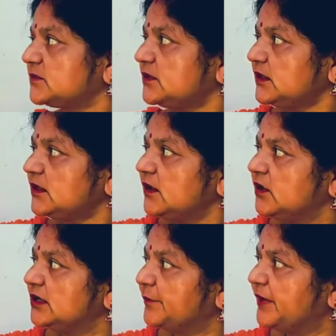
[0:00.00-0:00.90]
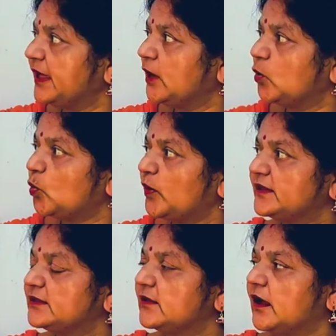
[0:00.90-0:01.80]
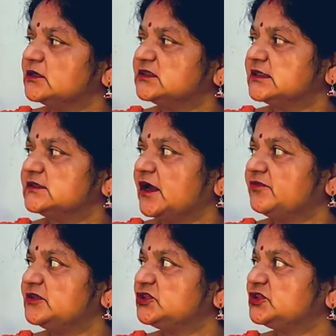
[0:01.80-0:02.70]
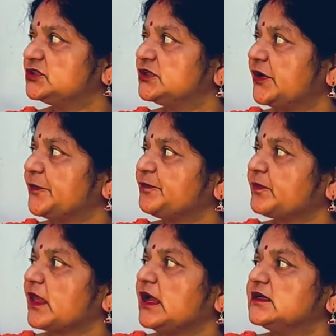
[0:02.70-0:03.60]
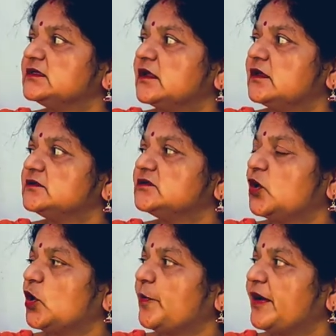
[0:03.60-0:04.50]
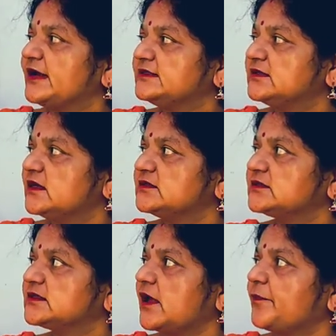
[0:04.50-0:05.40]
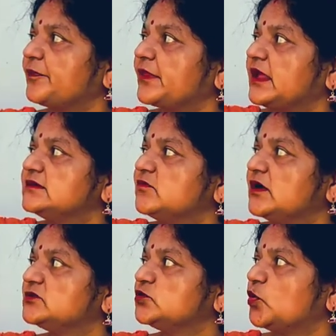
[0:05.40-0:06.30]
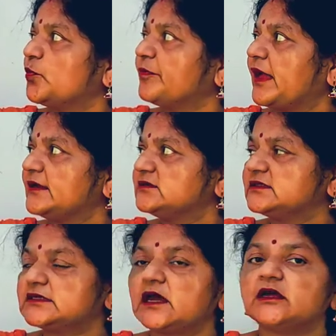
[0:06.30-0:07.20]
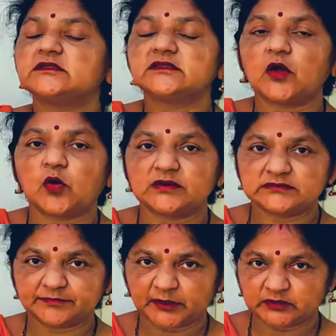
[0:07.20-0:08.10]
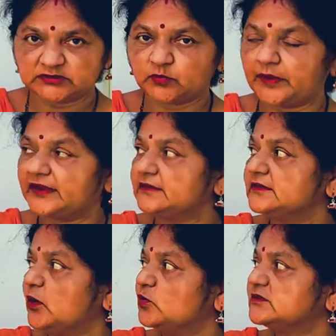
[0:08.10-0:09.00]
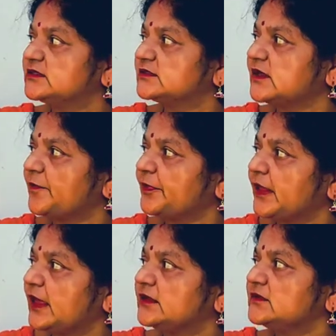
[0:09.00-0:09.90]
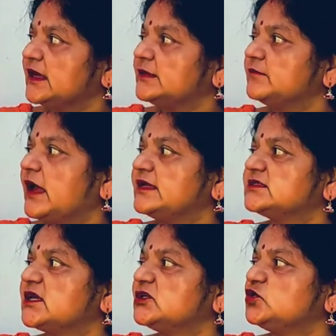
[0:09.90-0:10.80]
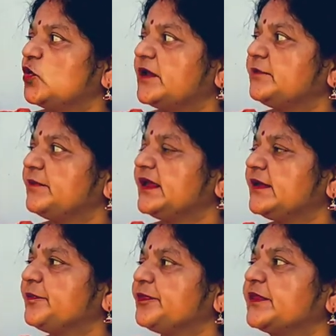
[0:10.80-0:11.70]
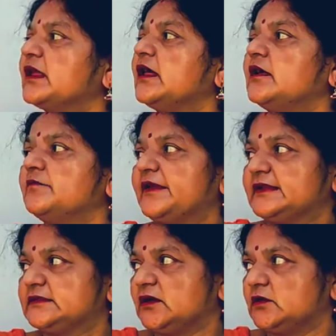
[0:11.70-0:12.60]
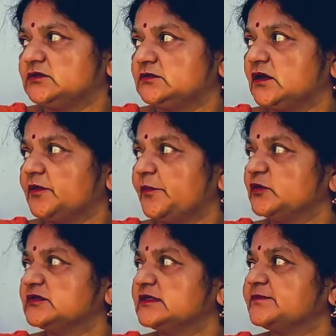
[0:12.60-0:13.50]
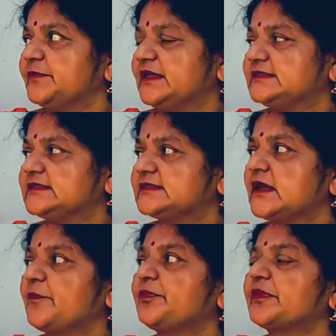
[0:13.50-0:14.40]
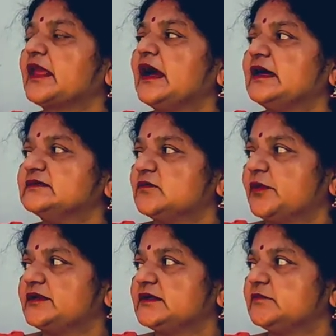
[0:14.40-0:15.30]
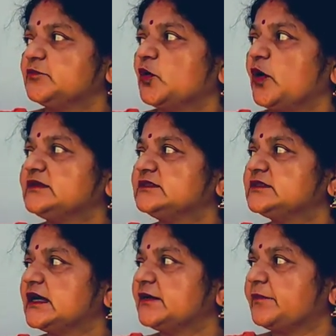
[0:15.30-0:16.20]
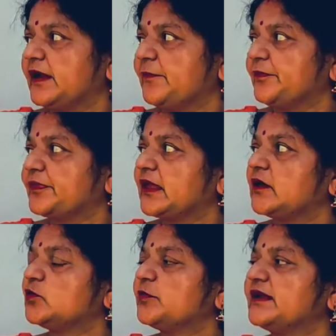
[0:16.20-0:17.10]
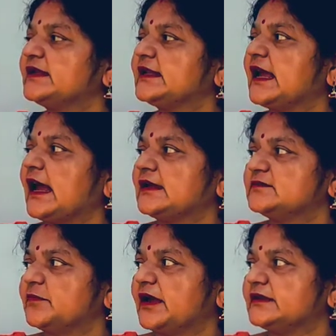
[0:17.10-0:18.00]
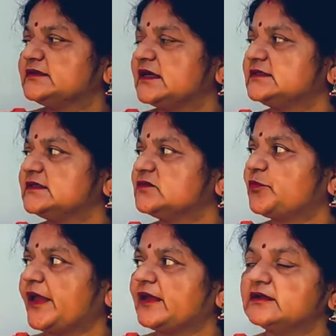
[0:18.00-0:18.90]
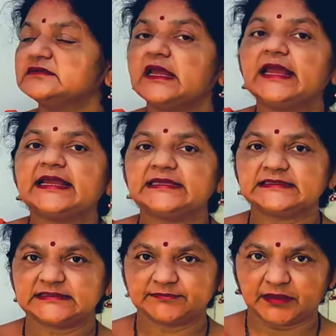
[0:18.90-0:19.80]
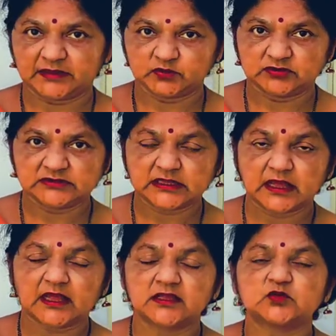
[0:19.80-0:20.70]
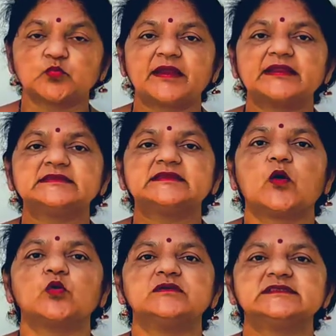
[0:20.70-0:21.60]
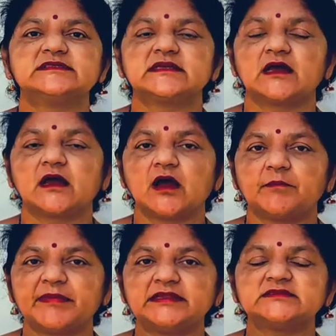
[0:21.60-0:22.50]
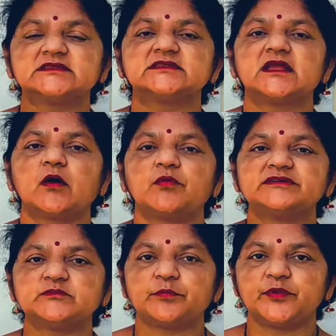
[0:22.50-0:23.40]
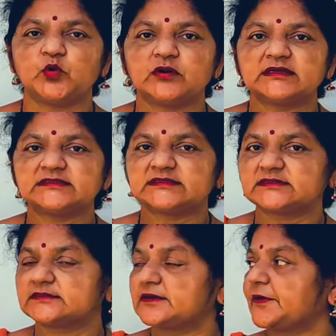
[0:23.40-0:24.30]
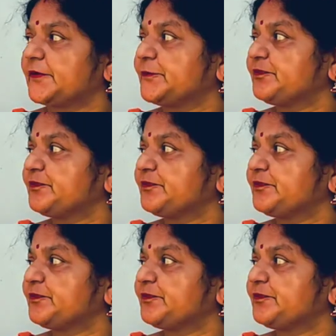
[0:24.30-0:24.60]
spend time in watching television? Wear pajamas refers to the clothes. And do they pick their noses the same way as you and me? Where pick their noses means an activity to waste time poking and inserting finger in the nose to clear boogers, means dried mucus.